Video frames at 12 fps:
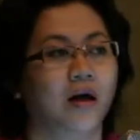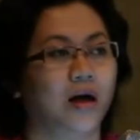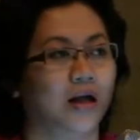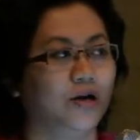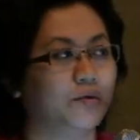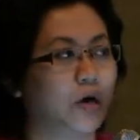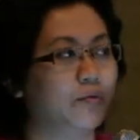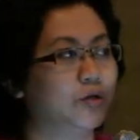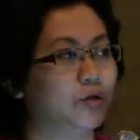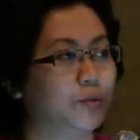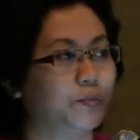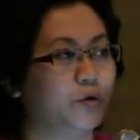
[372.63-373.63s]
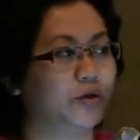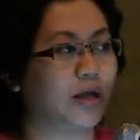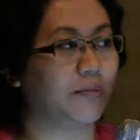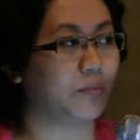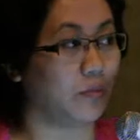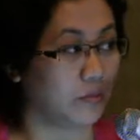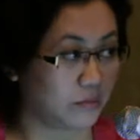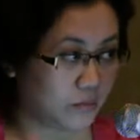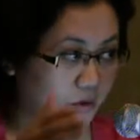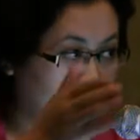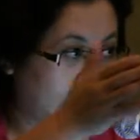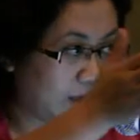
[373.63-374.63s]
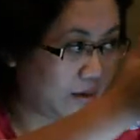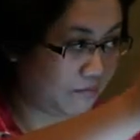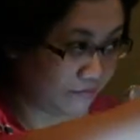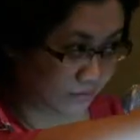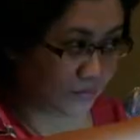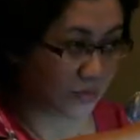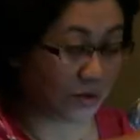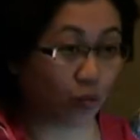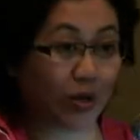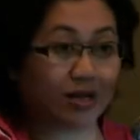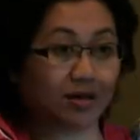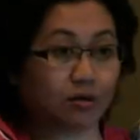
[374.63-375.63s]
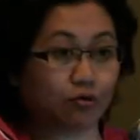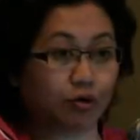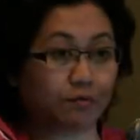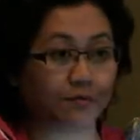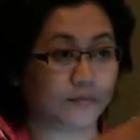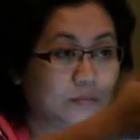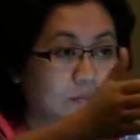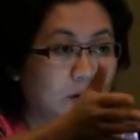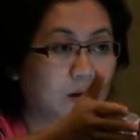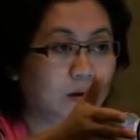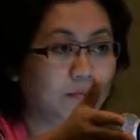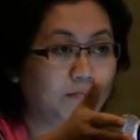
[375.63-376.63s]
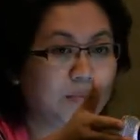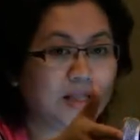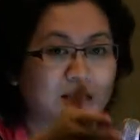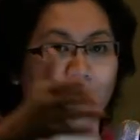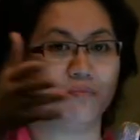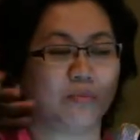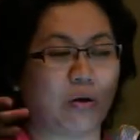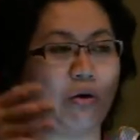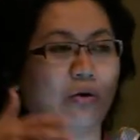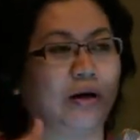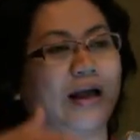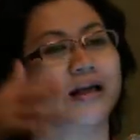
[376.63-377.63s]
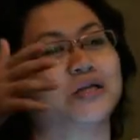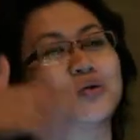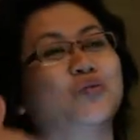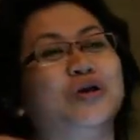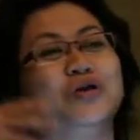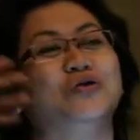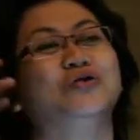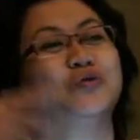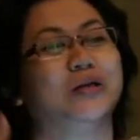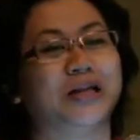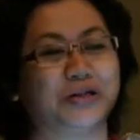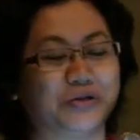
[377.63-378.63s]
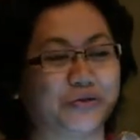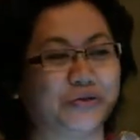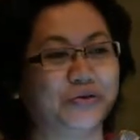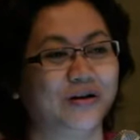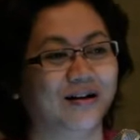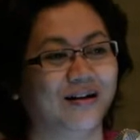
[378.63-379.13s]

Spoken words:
I'm not going to put them, okay, weaker group, medium, or as we usually do.